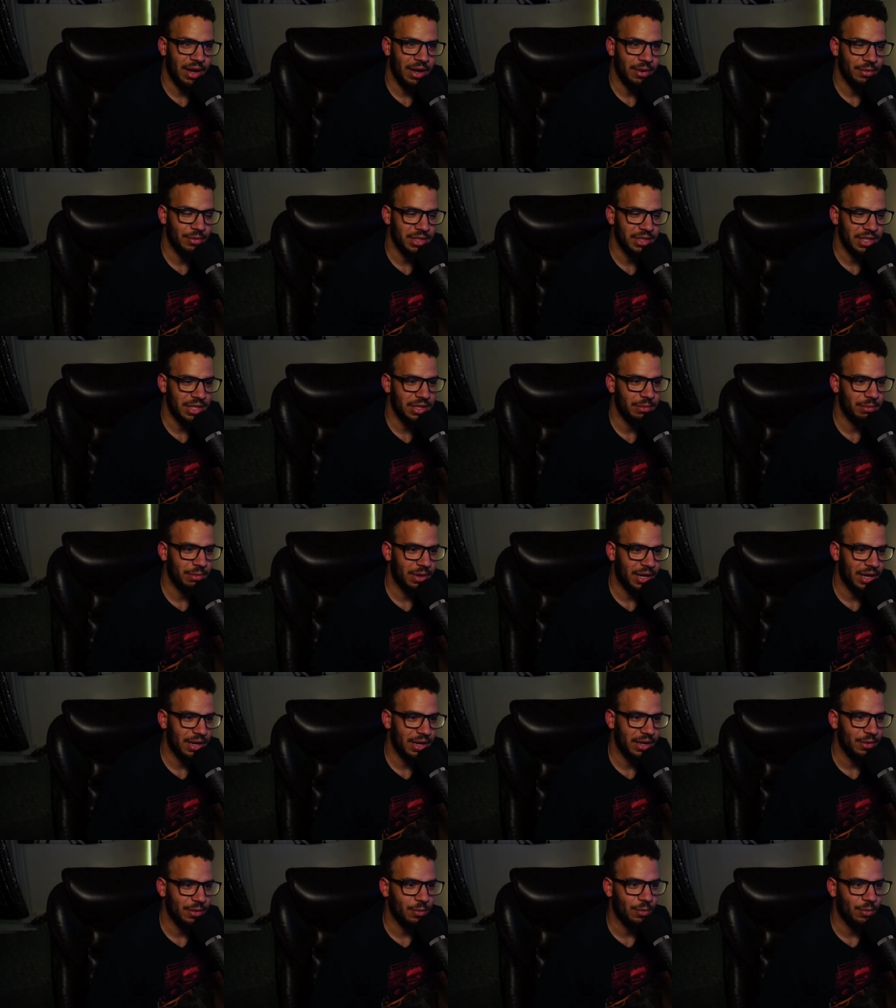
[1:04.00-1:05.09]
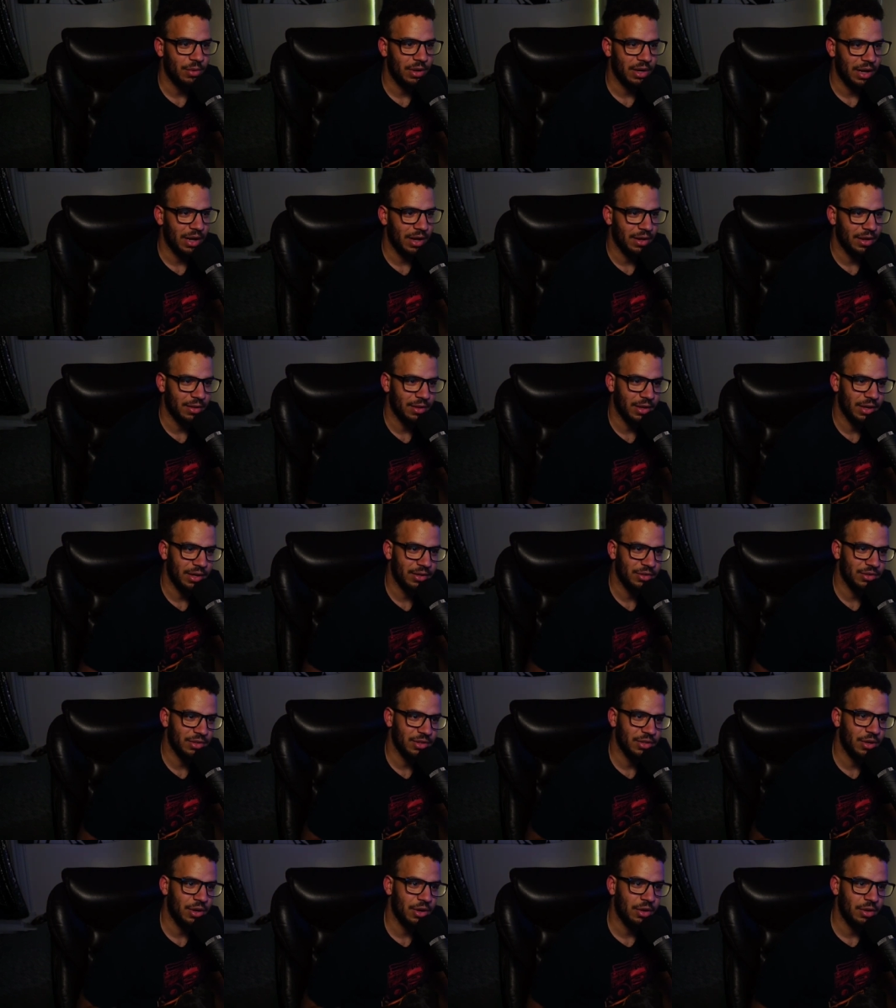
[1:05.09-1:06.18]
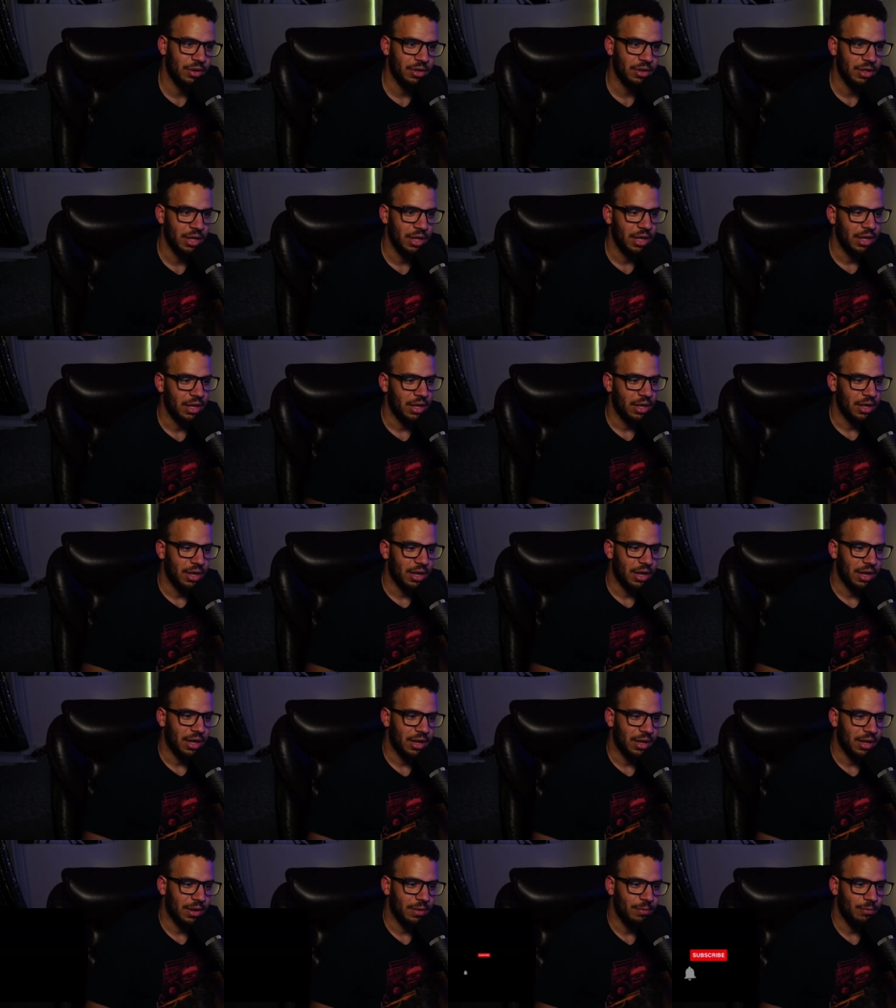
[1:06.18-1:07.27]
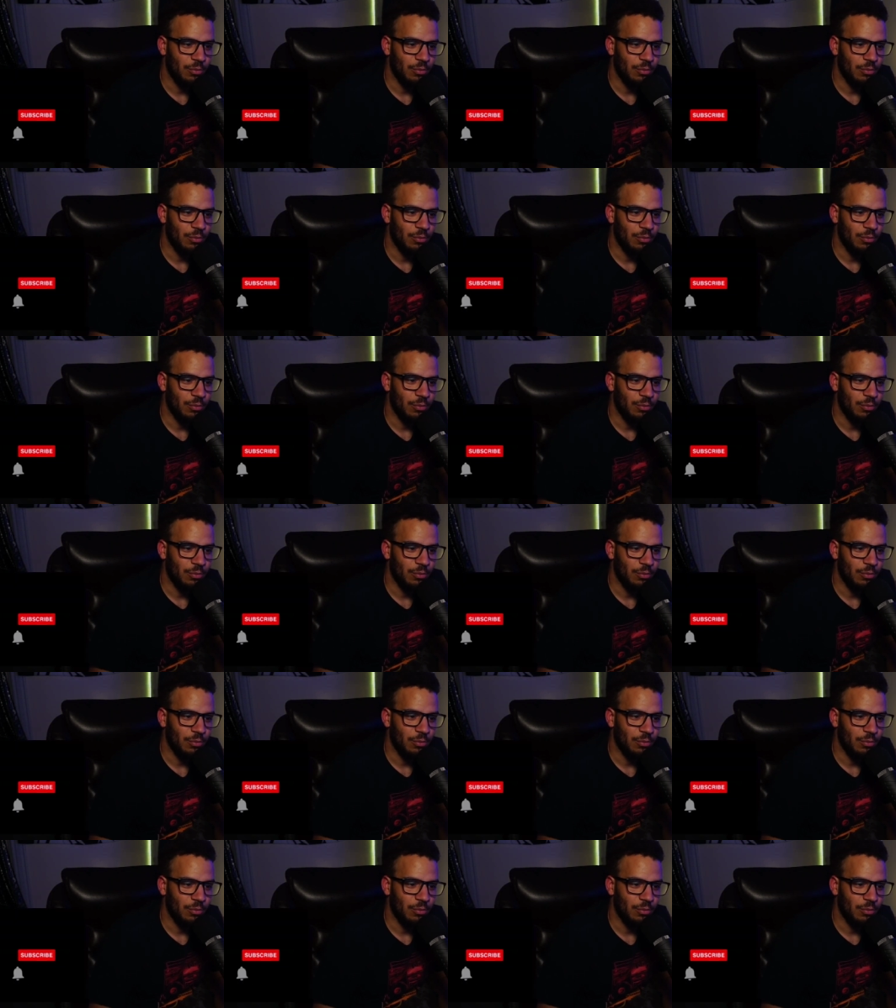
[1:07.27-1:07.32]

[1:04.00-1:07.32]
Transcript: was hit by what I like to call uh,